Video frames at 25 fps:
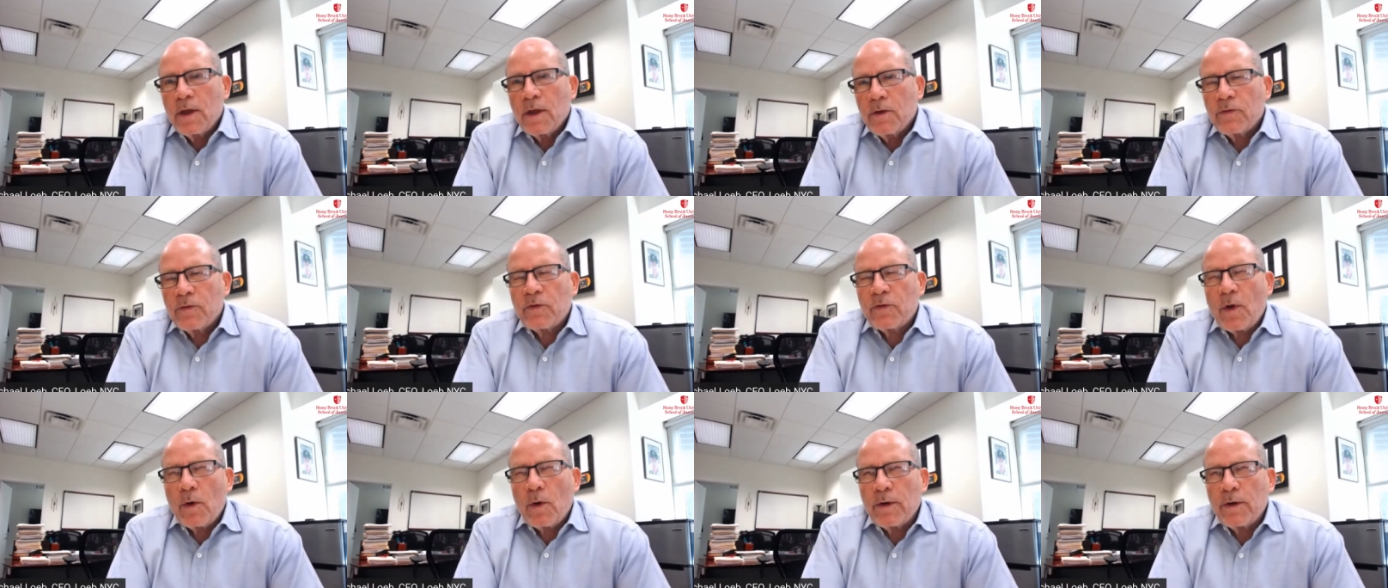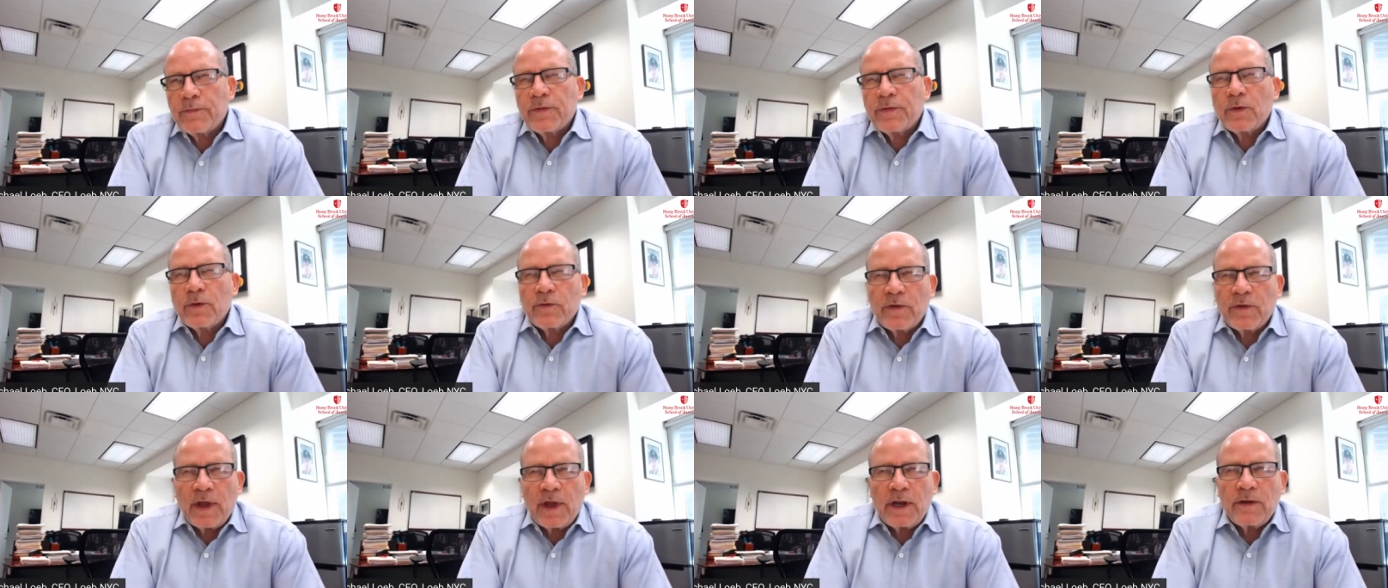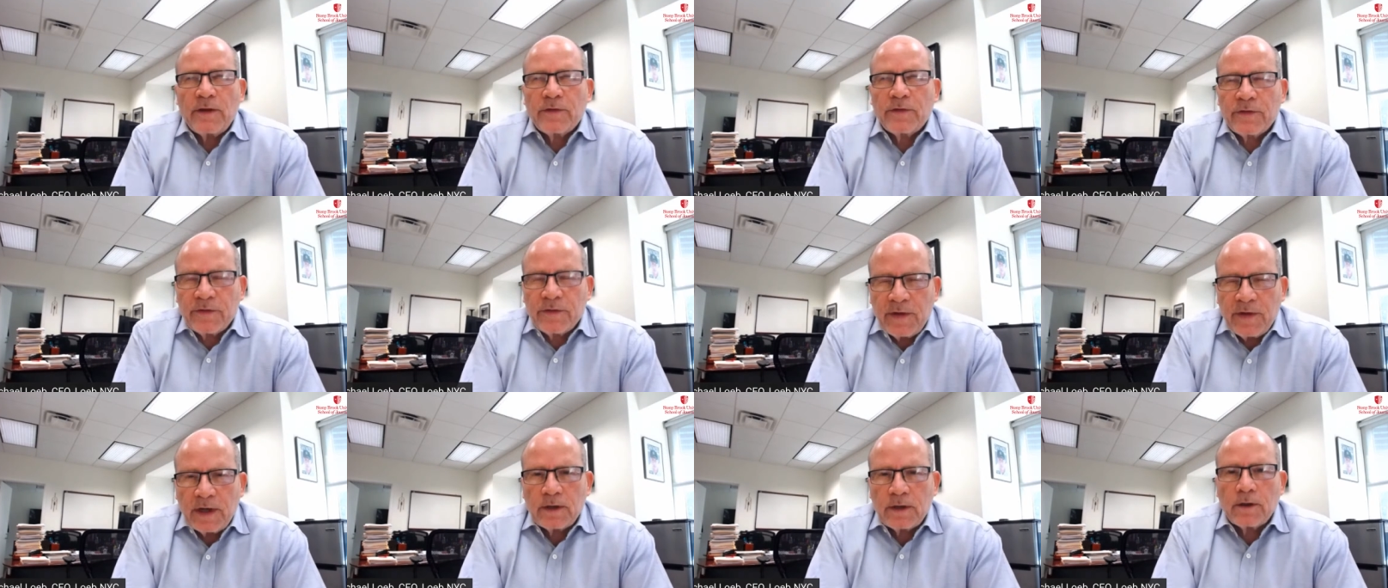So if there's any
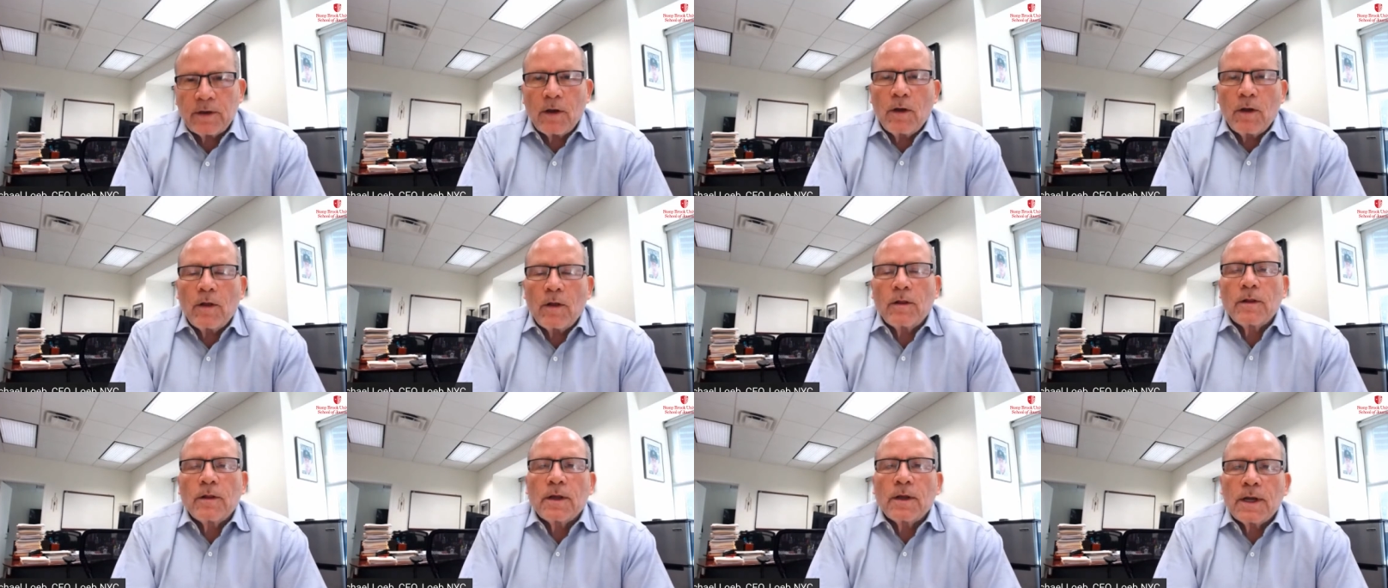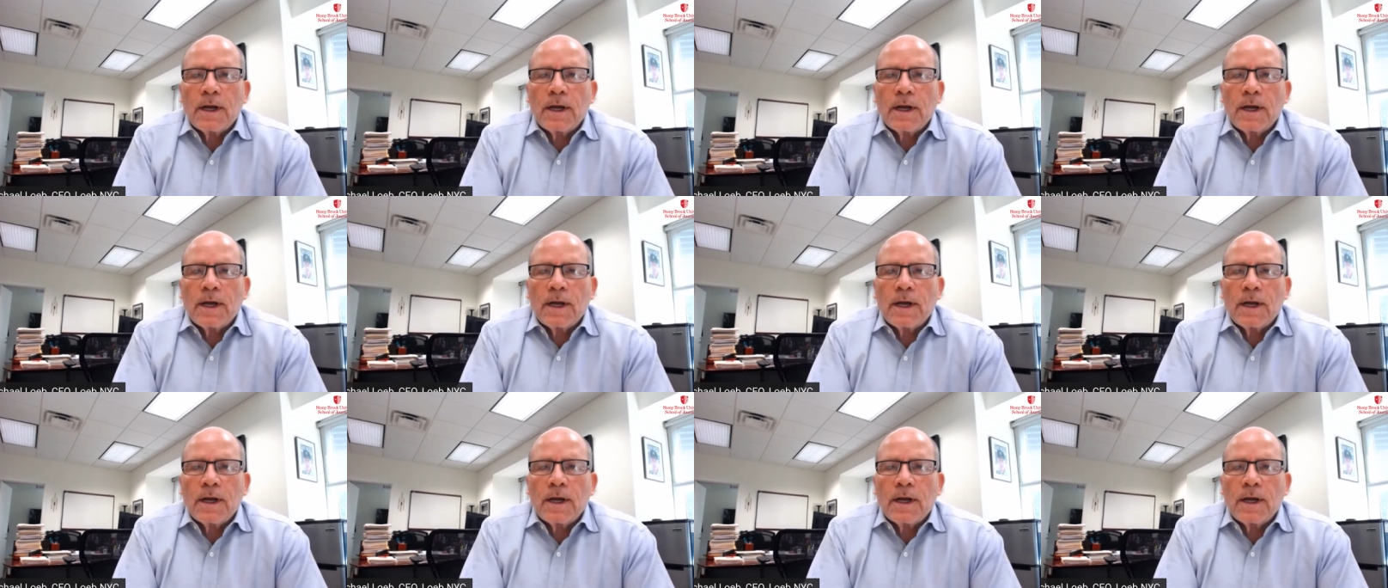signal,